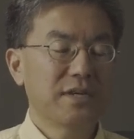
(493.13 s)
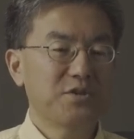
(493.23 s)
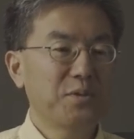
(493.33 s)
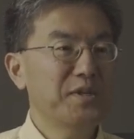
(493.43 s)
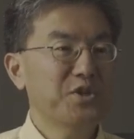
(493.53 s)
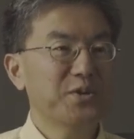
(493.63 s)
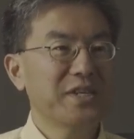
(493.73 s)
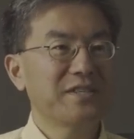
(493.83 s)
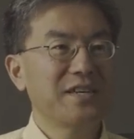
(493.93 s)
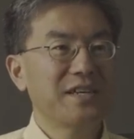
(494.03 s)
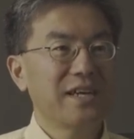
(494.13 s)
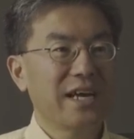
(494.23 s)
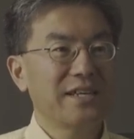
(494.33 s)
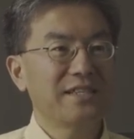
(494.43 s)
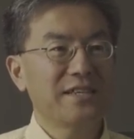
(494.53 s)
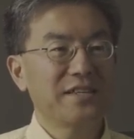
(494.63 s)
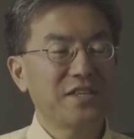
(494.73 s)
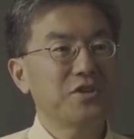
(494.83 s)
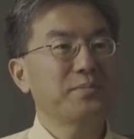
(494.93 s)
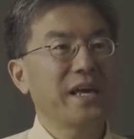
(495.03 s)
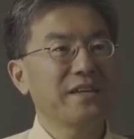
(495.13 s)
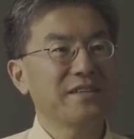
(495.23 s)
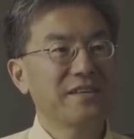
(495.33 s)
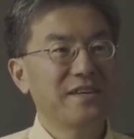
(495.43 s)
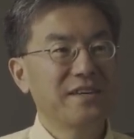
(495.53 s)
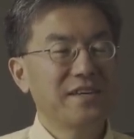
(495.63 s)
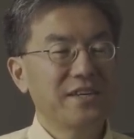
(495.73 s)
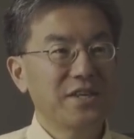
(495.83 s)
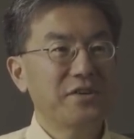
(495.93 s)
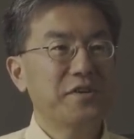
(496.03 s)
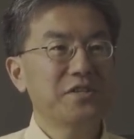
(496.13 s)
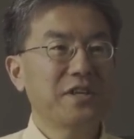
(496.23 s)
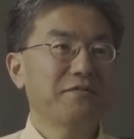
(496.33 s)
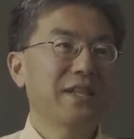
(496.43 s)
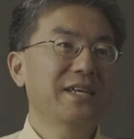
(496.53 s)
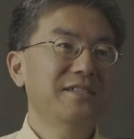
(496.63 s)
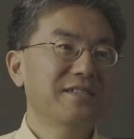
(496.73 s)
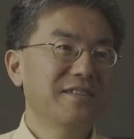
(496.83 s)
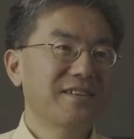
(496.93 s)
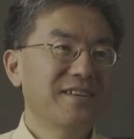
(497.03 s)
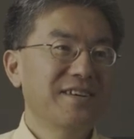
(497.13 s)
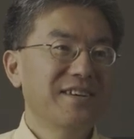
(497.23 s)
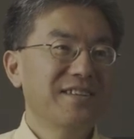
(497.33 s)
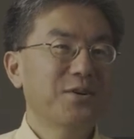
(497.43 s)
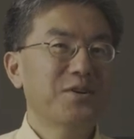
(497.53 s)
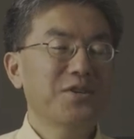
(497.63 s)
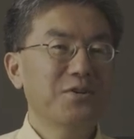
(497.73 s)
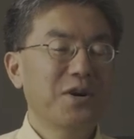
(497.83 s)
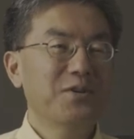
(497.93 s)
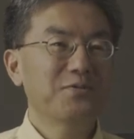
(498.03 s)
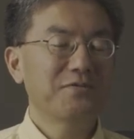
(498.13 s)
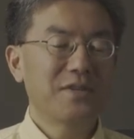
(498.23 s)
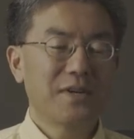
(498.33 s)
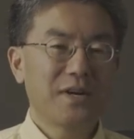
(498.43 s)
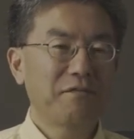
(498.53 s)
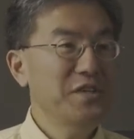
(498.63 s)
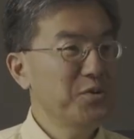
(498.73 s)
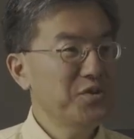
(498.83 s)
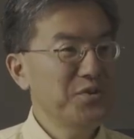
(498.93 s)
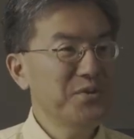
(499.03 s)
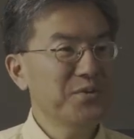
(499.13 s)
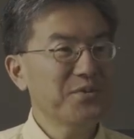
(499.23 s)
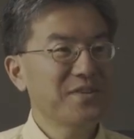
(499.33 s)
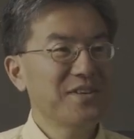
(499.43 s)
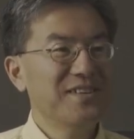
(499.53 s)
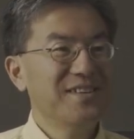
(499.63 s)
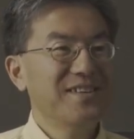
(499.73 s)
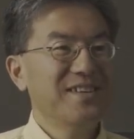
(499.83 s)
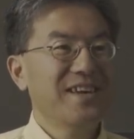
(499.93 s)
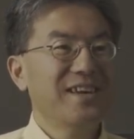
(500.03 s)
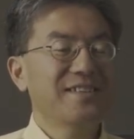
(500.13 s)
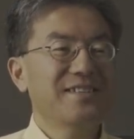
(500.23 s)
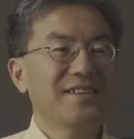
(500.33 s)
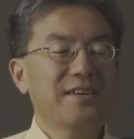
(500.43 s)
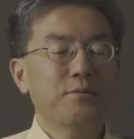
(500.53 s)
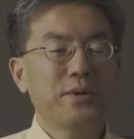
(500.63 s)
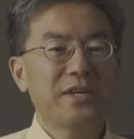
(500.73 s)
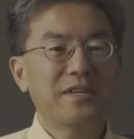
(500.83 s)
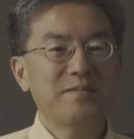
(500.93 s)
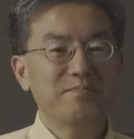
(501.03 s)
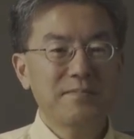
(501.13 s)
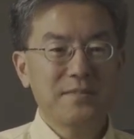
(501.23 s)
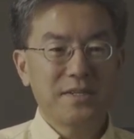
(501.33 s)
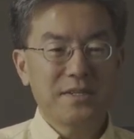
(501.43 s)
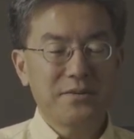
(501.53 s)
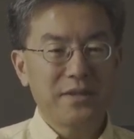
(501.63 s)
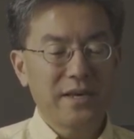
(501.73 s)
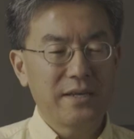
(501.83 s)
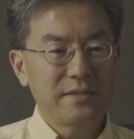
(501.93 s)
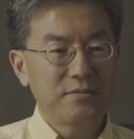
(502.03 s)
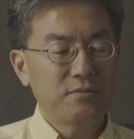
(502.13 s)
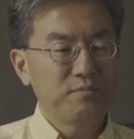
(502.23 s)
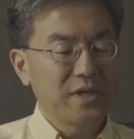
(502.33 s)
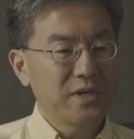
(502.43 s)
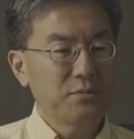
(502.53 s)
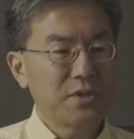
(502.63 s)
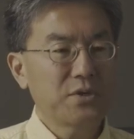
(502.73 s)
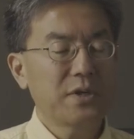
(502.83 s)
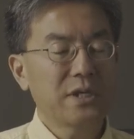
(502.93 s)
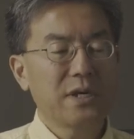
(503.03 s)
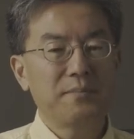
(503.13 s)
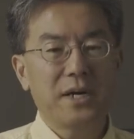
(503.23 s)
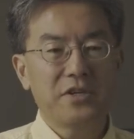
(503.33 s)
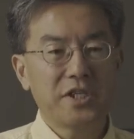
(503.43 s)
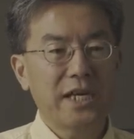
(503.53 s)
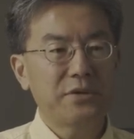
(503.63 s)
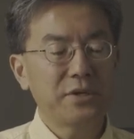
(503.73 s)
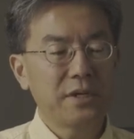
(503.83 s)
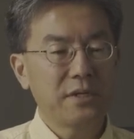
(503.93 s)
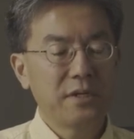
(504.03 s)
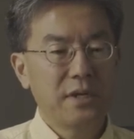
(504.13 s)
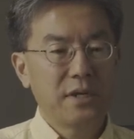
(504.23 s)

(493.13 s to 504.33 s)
dormitories at South Bank University of London. They also own video studios, and so then, because we're talking about sharing